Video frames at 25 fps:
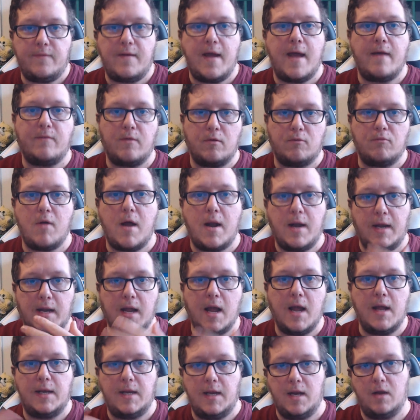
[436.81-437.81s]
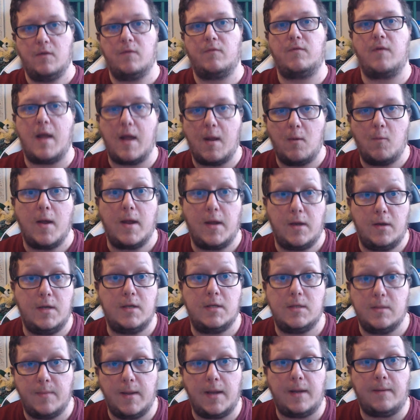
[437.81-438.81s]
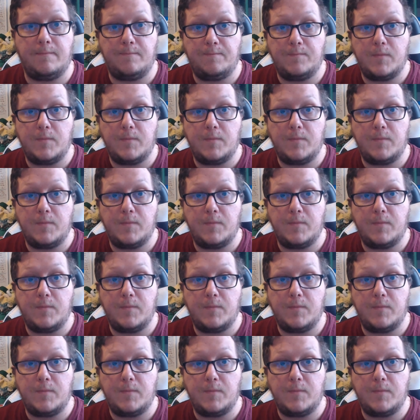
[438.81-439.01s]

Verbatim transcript: have a running idea of where you need to be.